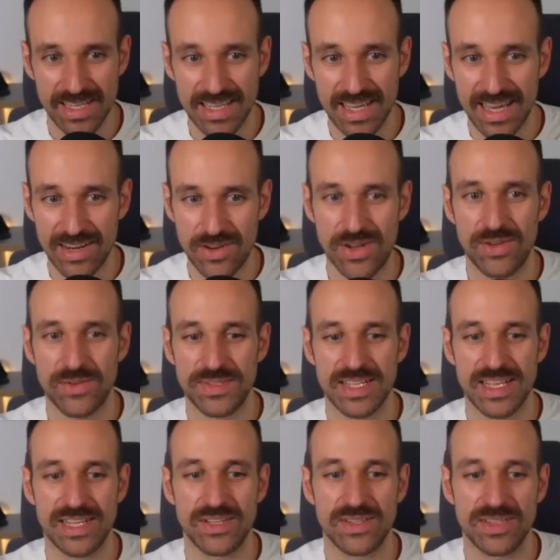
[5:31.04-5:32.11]
I don't know, it's
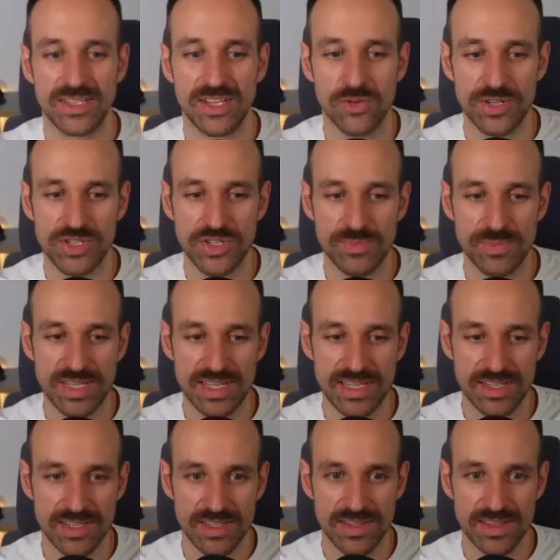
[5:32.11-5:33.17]
like going to
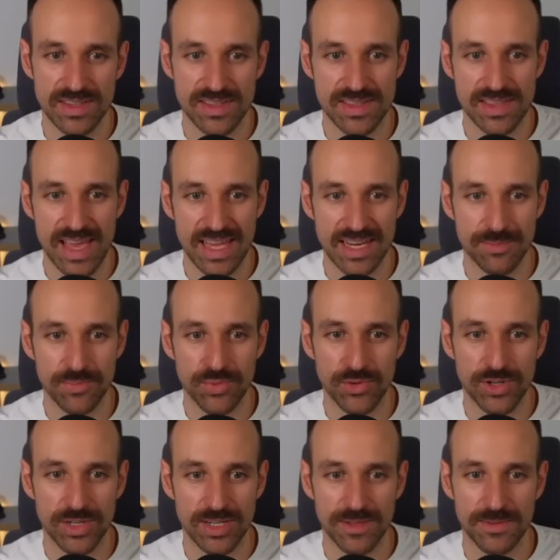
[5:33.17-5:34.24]
be that
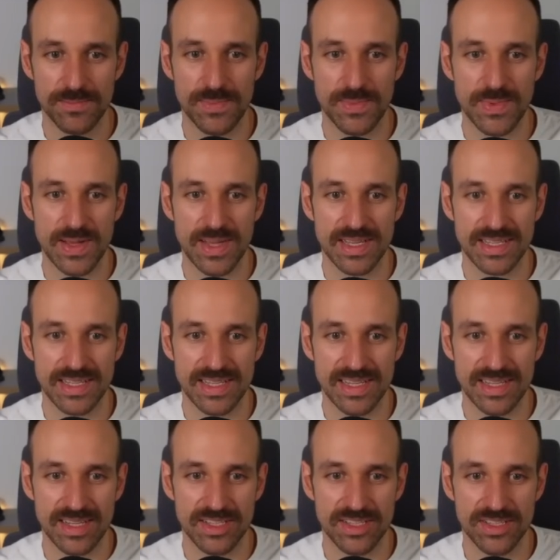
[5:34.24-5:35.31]
important, but
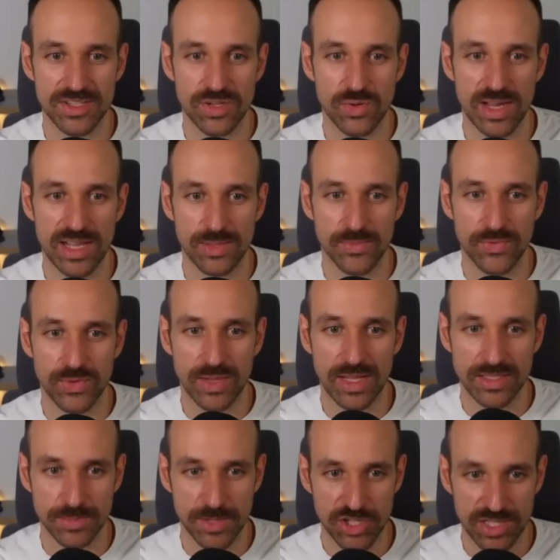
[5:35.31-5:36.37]
it is so helpful,
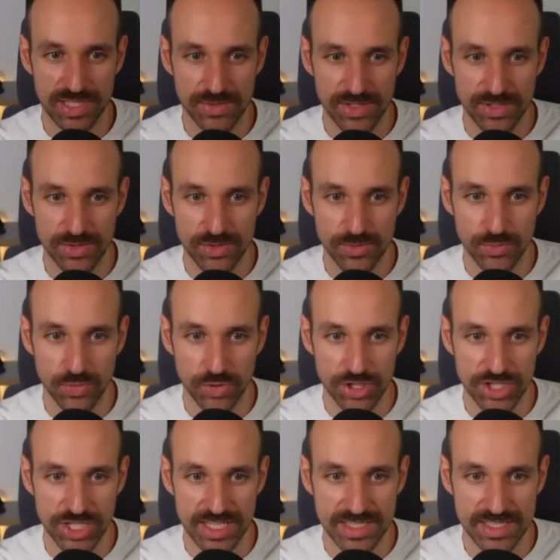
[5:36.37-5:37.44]
especially new
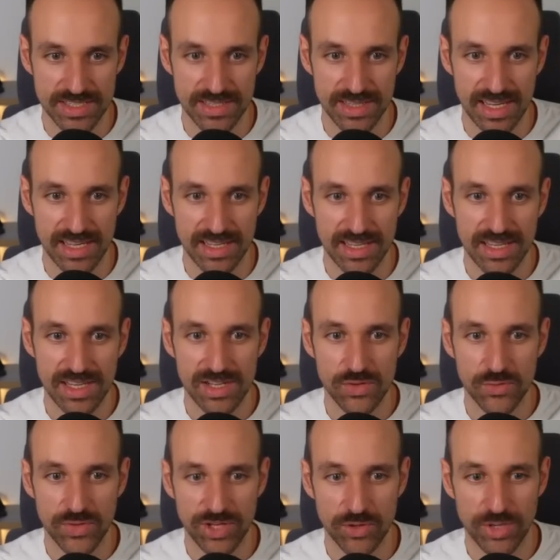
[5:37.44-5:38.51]
projects and like
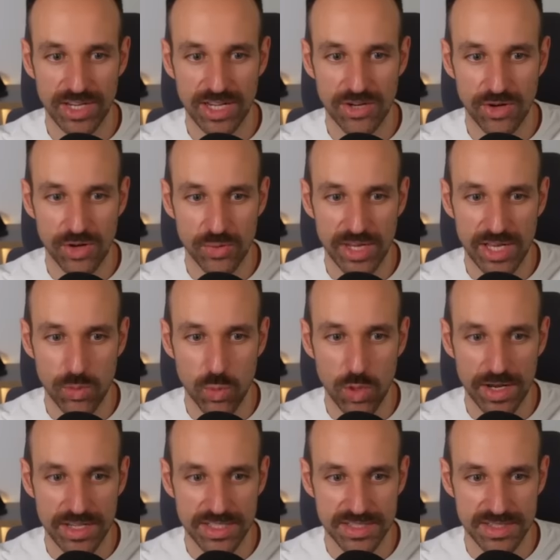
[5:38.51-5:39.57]
figuring out, okay,
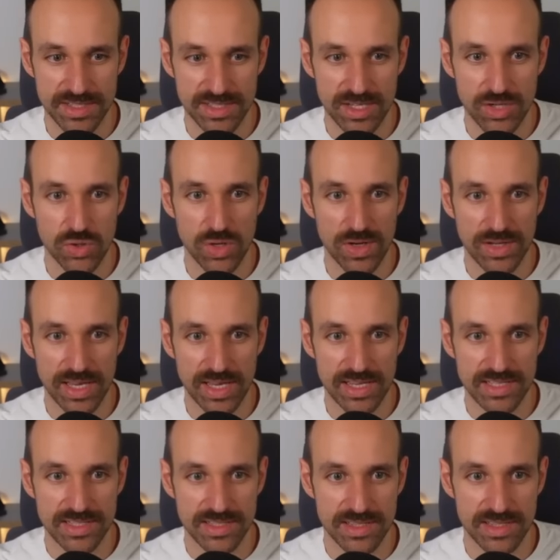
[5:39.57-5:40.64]
what is this? Oh, okay,
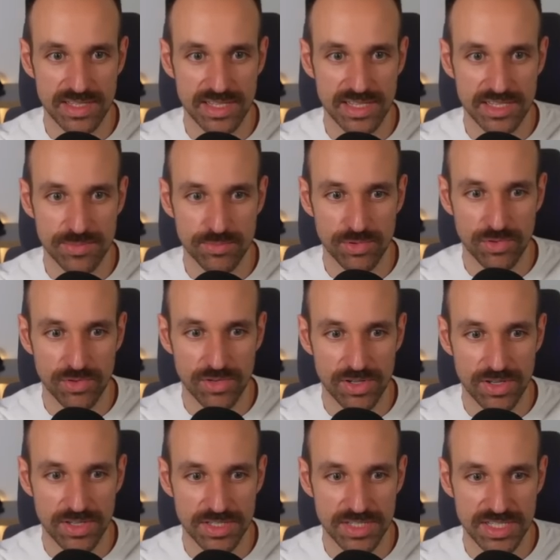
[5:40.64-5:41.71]
it's in the
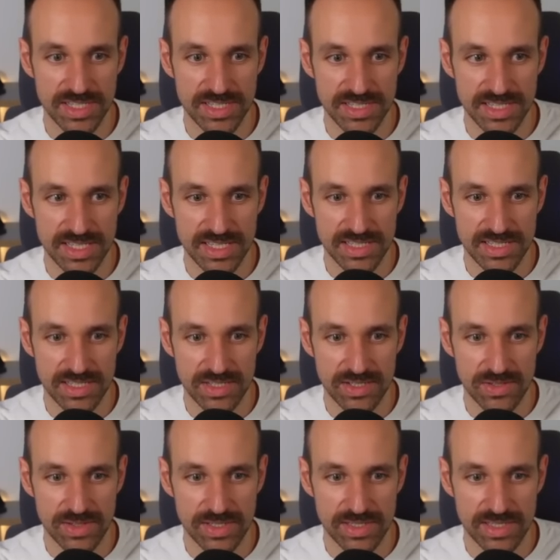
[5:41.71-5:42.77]
explorer.tsx,
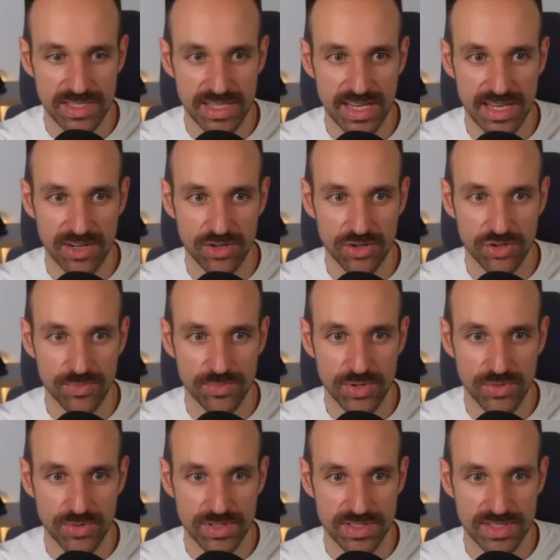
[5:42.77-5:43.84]
so it's the header
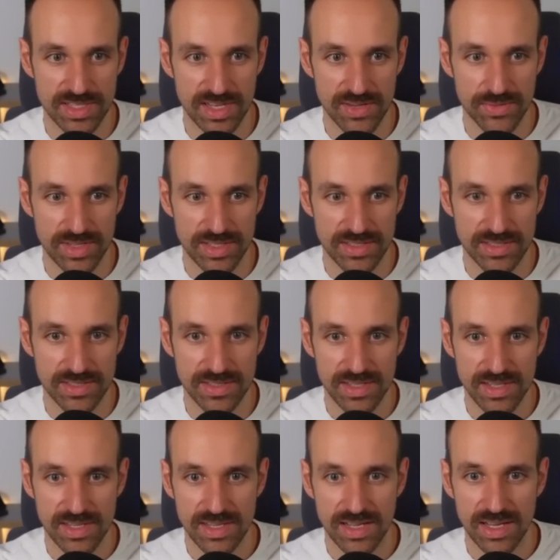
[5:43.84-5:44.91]
component stuff that's
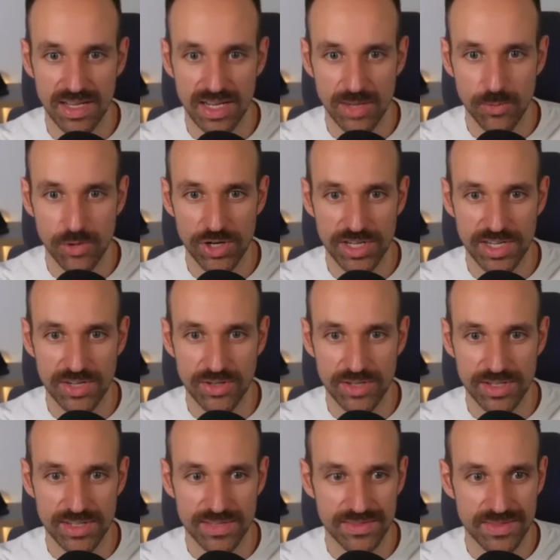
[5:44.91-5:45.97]
uh, I'm working on
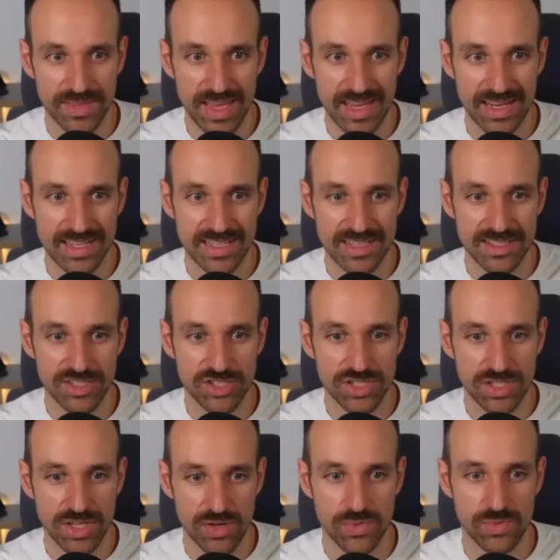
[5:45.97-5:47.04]
here. That is
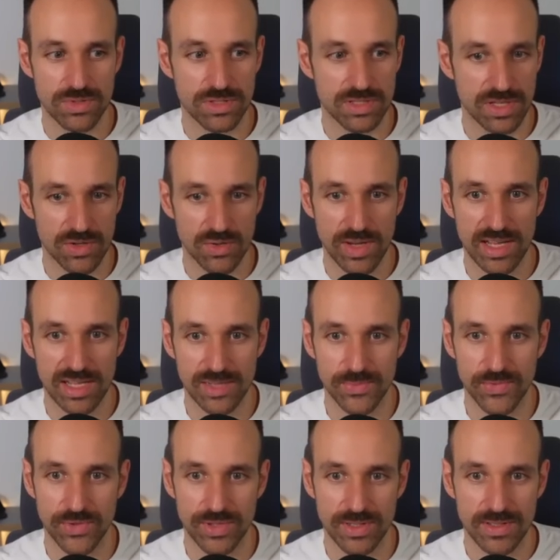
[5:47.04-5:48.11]
so, so
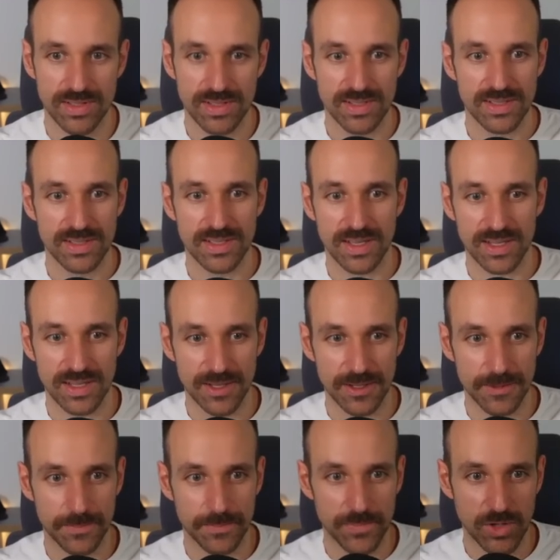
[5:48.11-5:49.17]
helpful.
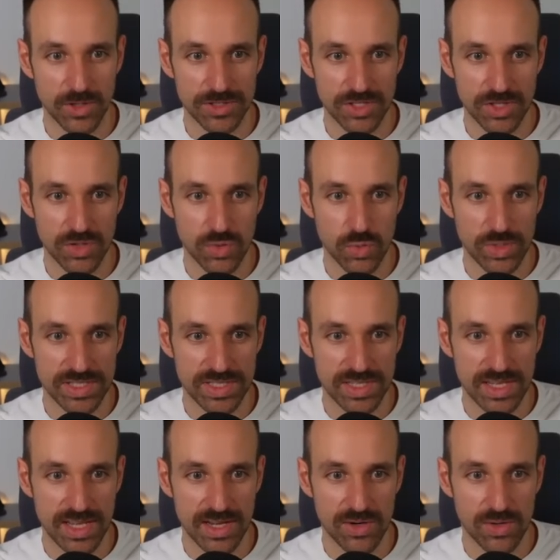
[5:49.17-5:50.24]
Um, also, we see
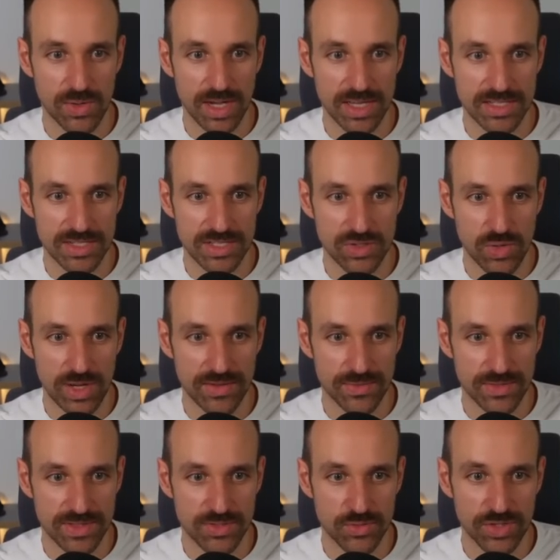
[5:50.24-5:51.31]
now I do have
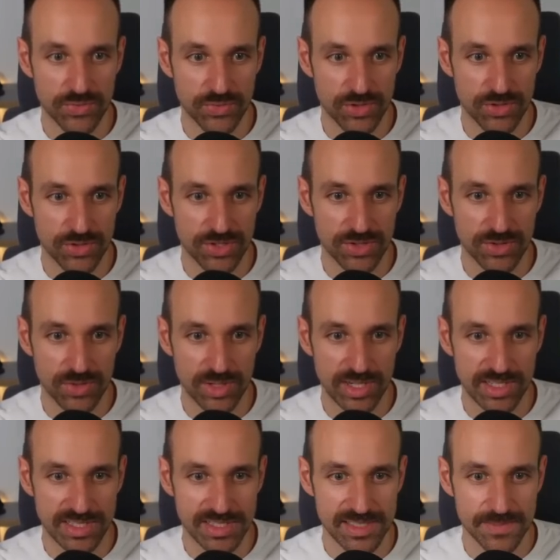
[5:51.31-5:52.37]
the different
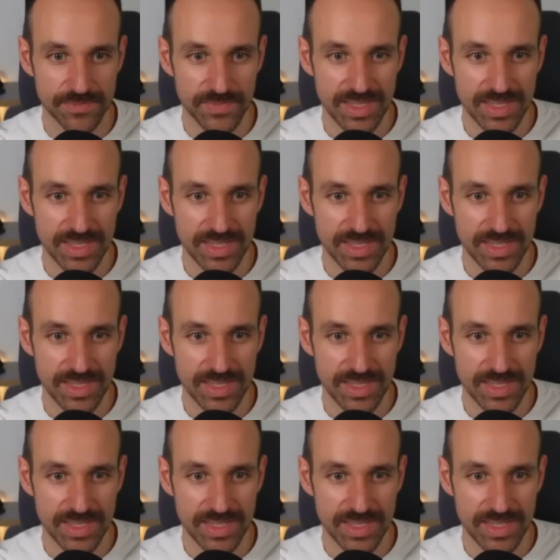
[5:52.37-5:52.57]
URLs.